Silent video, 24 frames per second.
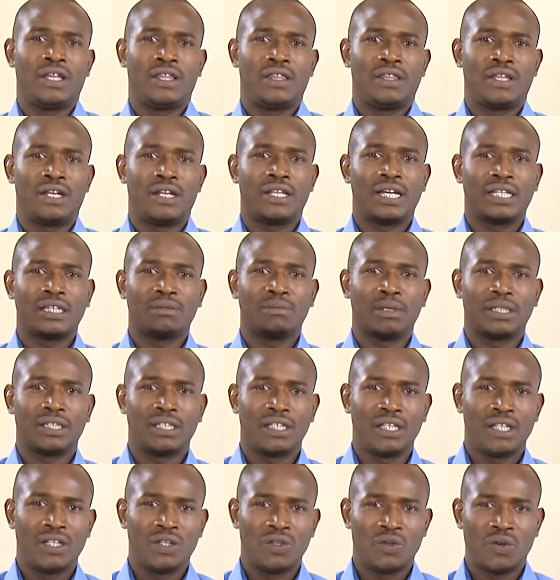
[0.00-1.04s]
then that
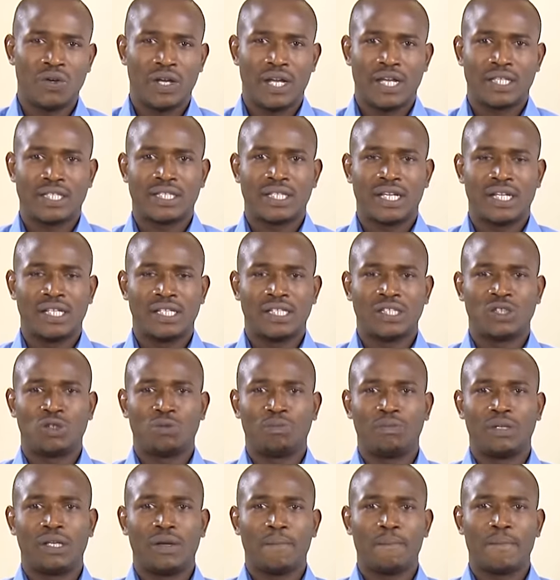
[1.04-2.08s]
material is said to
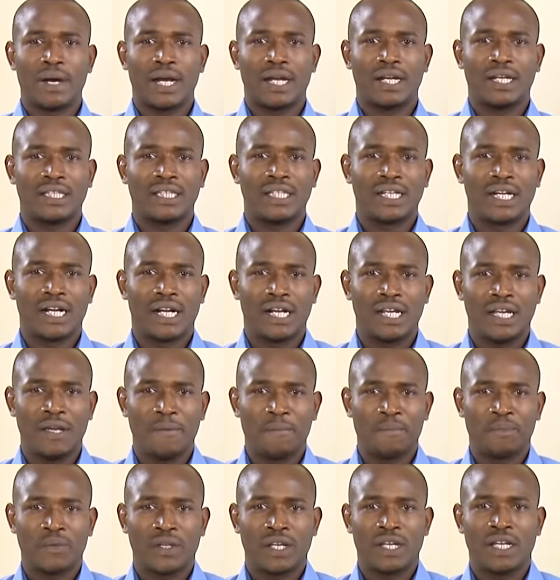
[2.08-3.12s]
be magnetically
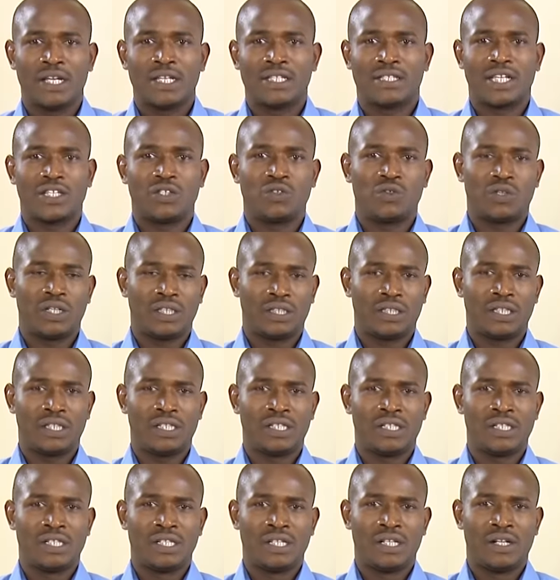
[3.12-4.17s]

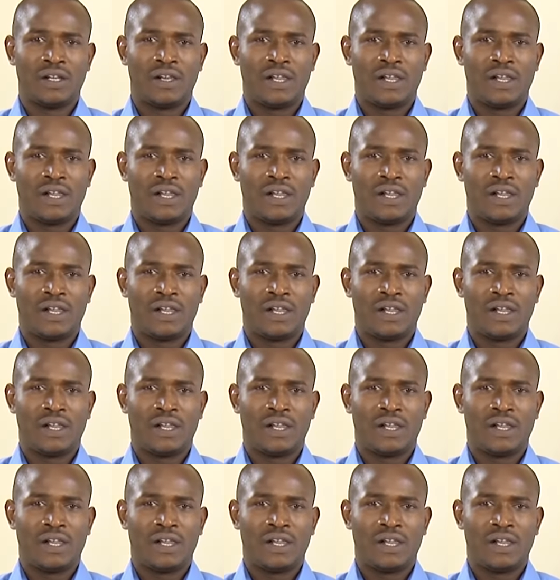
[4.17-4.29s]
saturated